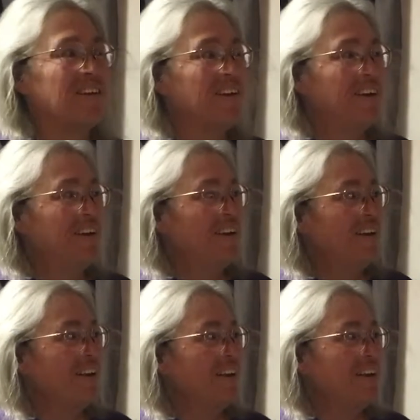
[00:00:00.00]
Spice Hunter.
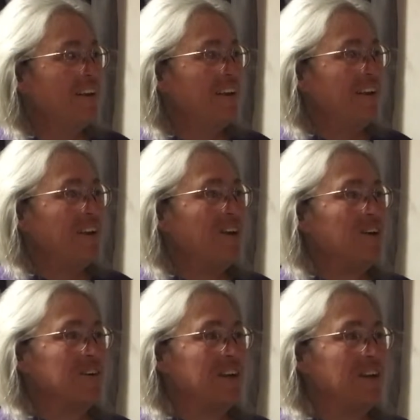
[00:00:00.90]

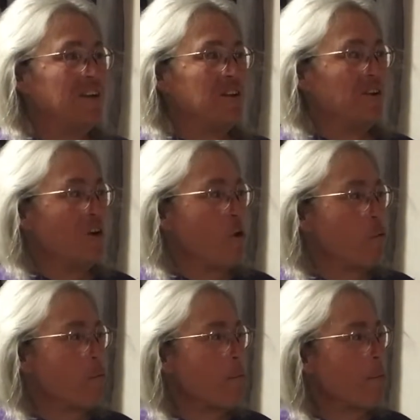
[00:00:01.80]
There's one, the Spice
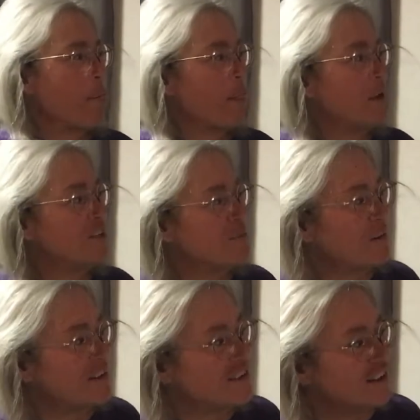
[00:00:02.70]
Hunter. A
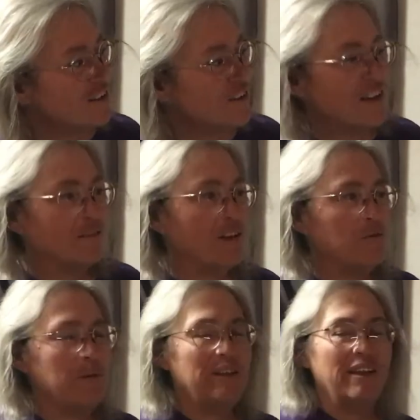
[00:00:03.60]
Spice Hunter, that
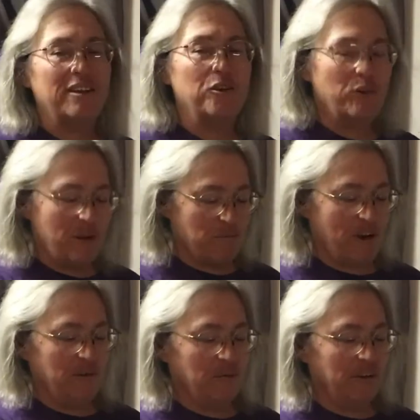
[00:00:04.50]
would be like a no-name
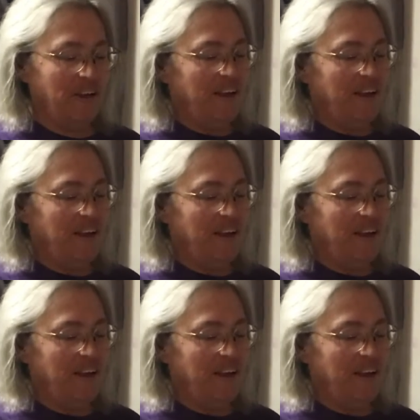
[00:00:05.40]
brand one.